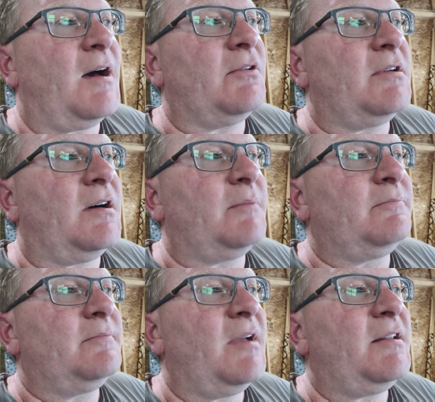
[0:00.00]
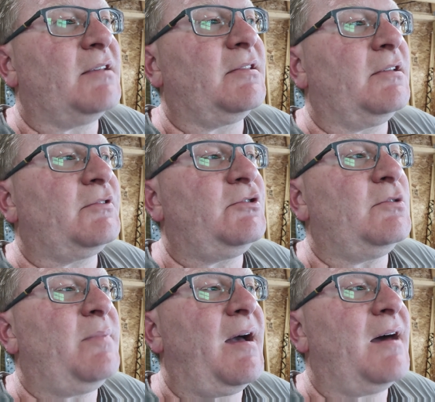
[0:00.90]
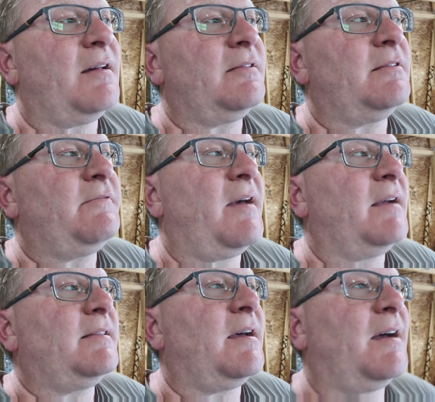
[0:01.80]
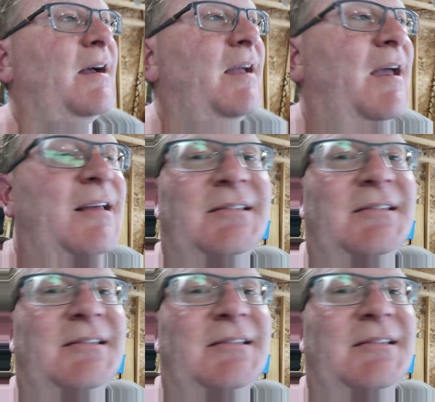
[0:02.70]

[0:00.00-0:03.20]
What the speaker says: outcome. It doesn't look too bad, other than the fact that I had